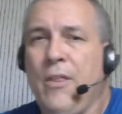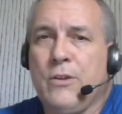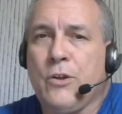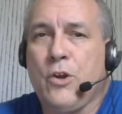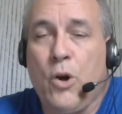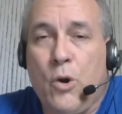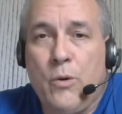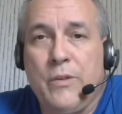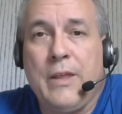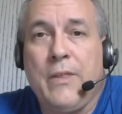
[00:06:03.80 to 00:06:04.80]

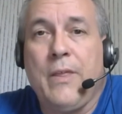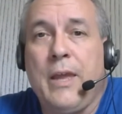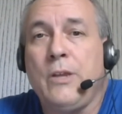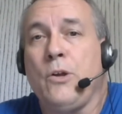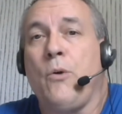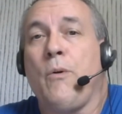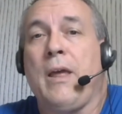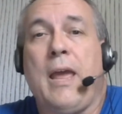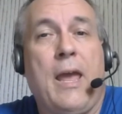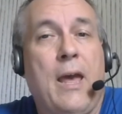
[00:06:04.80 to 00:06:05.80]
Currently, they don't
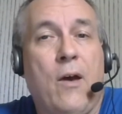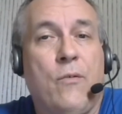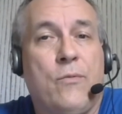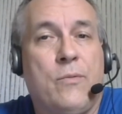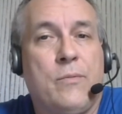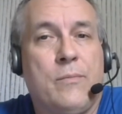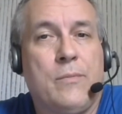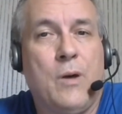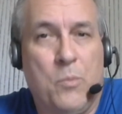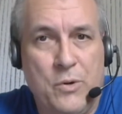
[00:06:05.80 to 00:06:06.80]
have
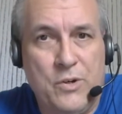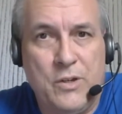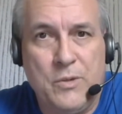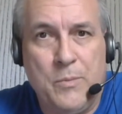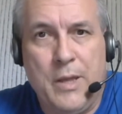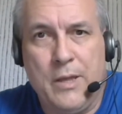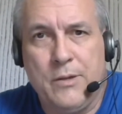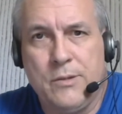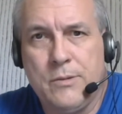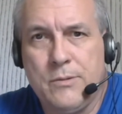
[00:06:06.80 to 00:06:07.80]
a
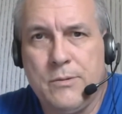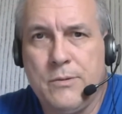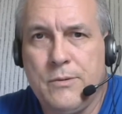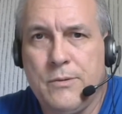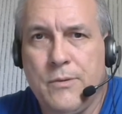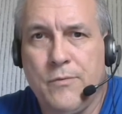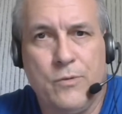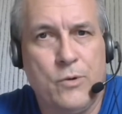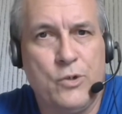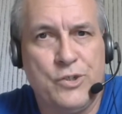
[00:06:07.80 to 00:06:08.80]
print-on-demand
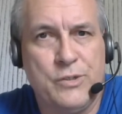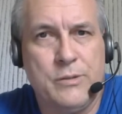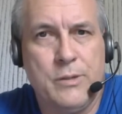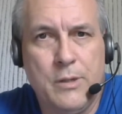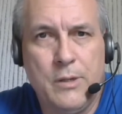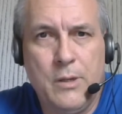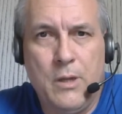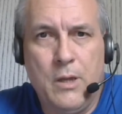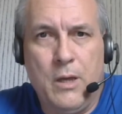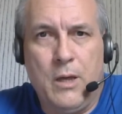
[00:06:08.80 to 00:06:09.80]
version,
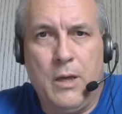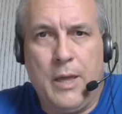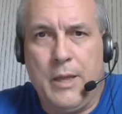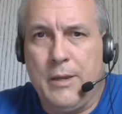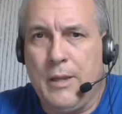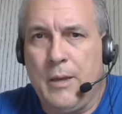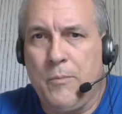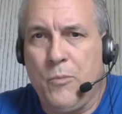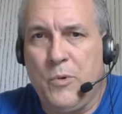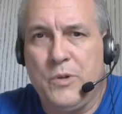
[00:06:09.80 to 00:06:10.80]
and
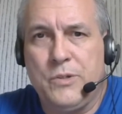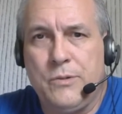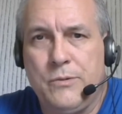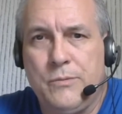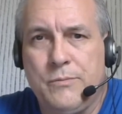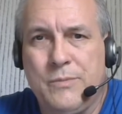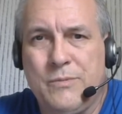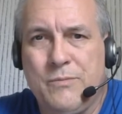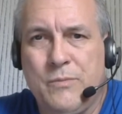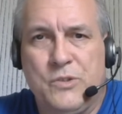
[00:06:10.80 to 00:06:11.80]
I'm going to,
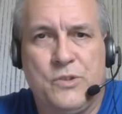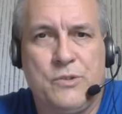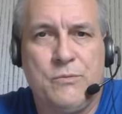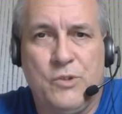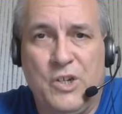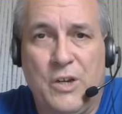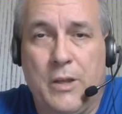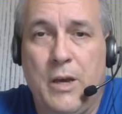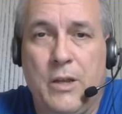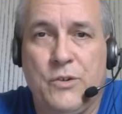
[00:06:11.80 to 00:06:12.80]
once Gen
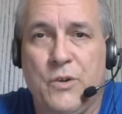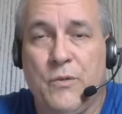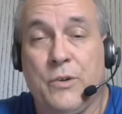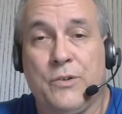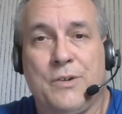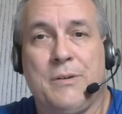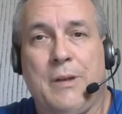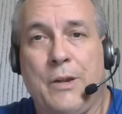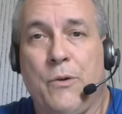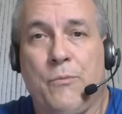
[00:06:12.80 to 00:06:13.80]
Con is over, because
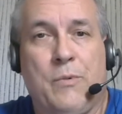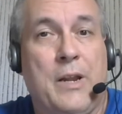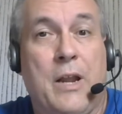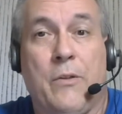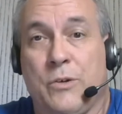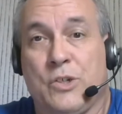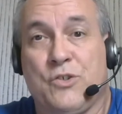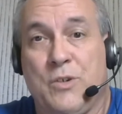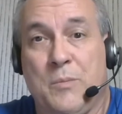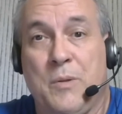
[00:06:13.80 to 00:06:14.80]
I know right now they're
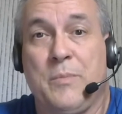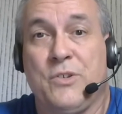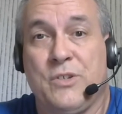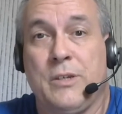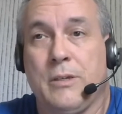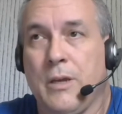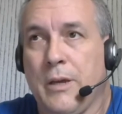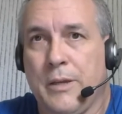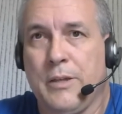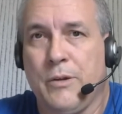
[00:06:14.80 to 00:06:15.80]
extremely busy
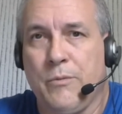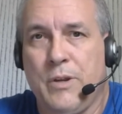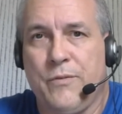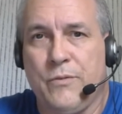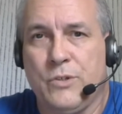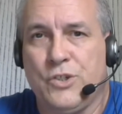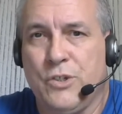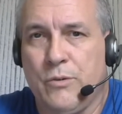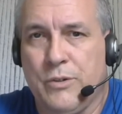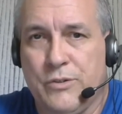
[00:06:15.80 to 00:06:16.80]
getting ready for the
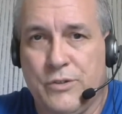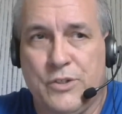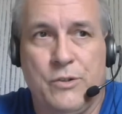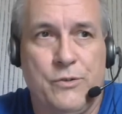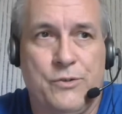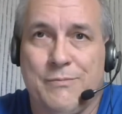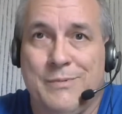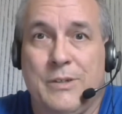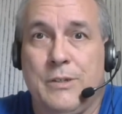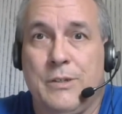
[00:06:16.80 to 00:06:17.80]
show, because the show's
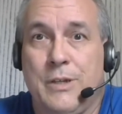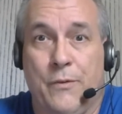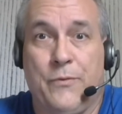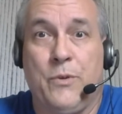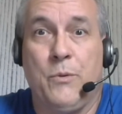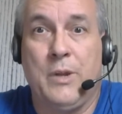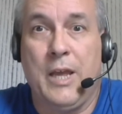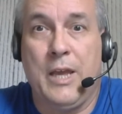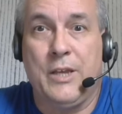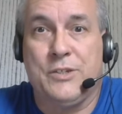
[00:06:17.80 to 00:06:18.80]
in a few
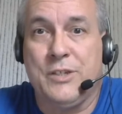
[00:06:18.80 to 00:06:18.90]
days.